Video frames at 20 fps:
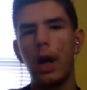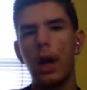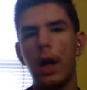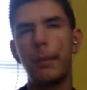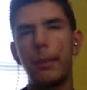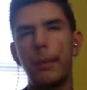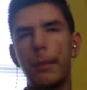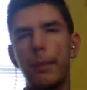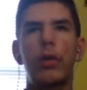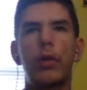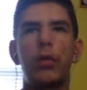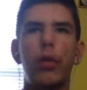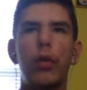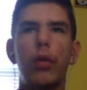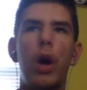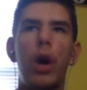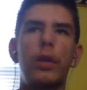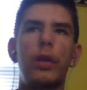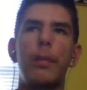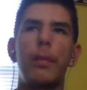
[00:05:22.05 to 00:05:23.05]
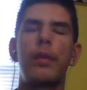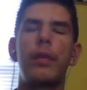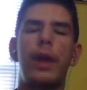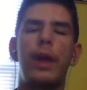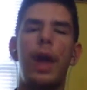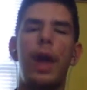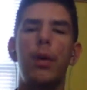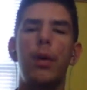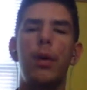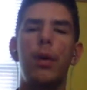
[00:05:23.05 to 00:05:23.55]
They're missing Gronk, they're missing
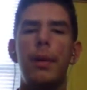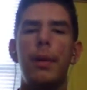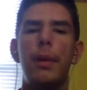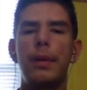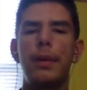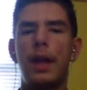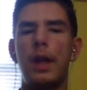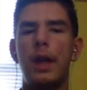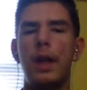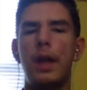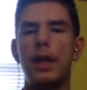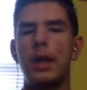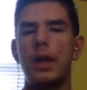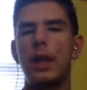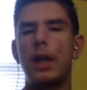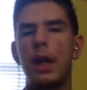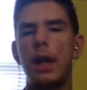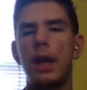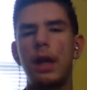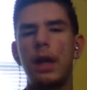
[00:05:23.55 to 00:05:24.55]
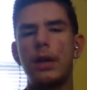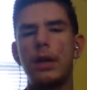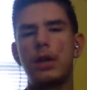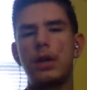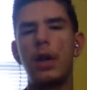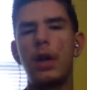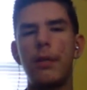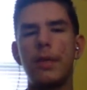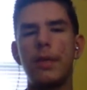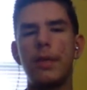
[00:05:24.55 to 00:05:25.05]
Edelman, but they still have
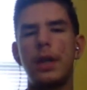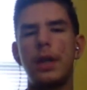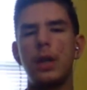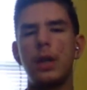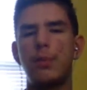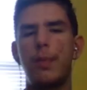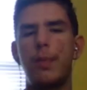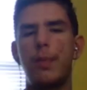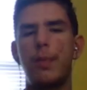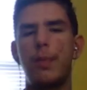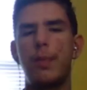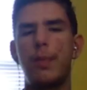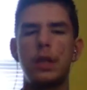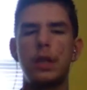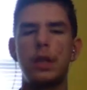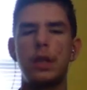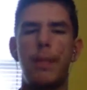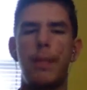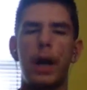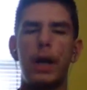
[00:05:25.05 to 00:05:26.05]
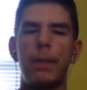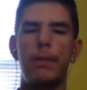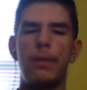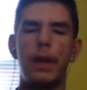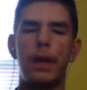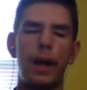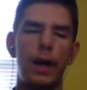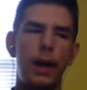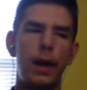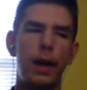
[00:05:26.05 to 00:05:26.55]
Martellus Bennett as backup tight
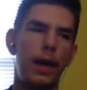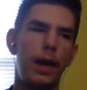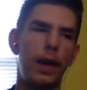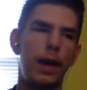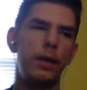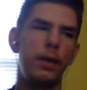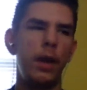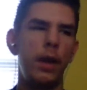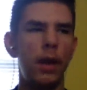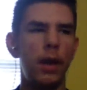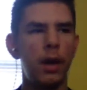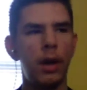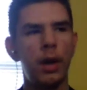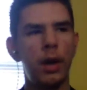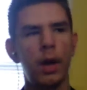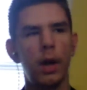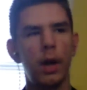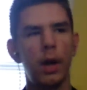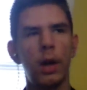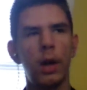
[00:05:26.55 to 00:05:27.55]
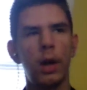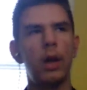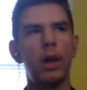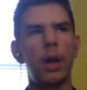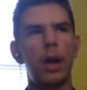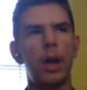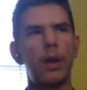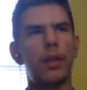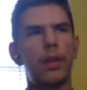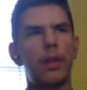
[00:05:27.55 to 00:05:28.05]
end. I
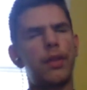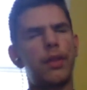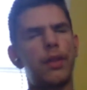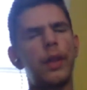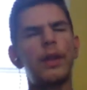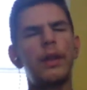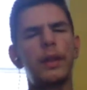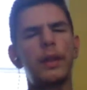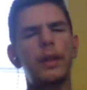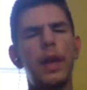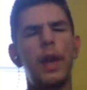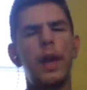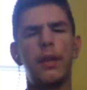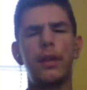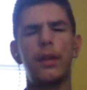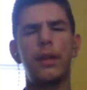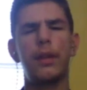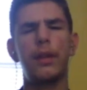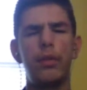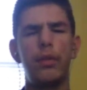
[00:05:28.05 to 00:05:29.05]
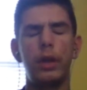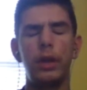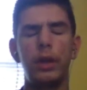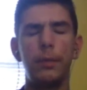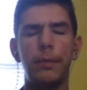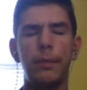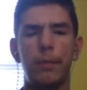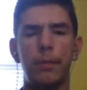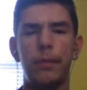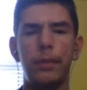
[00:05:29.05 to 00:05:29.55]
think they're using
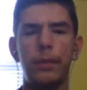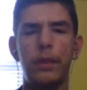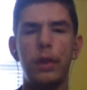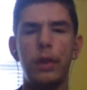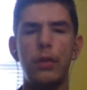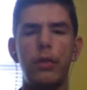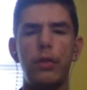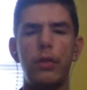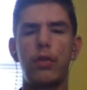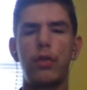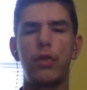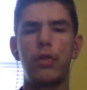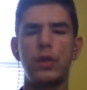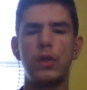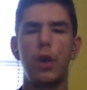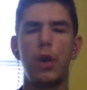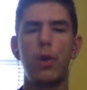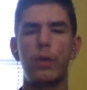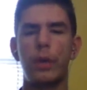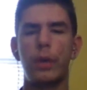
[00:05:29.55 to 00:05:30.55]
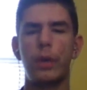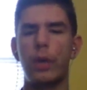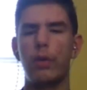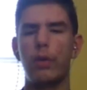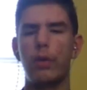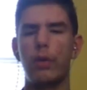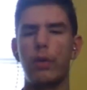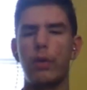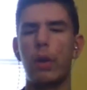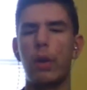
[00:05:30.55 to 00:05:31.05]
Chris Hogan as well.
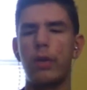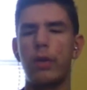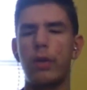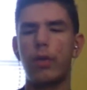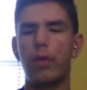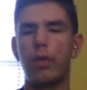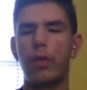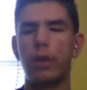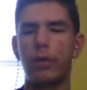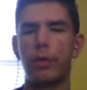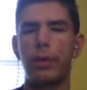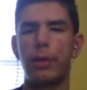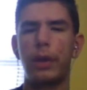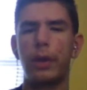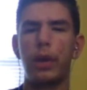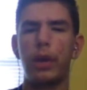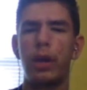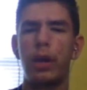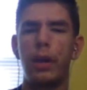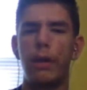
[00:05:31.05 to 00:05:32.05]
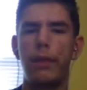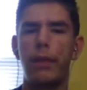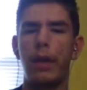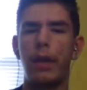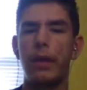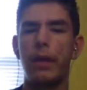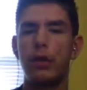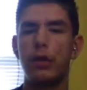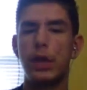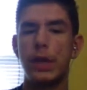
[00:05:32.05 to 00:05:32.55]
Chris Hogan's pretty good. If not, they're using
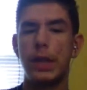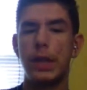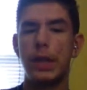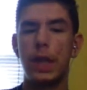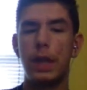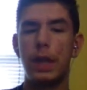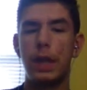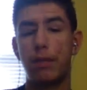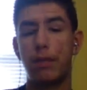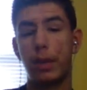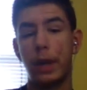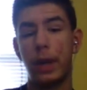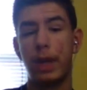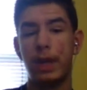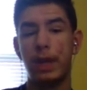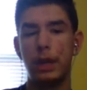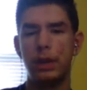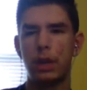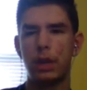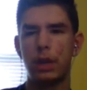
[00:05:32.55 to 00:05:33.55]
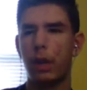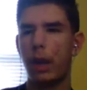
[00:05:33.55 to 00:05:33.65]
Kenny Britt. He's all right.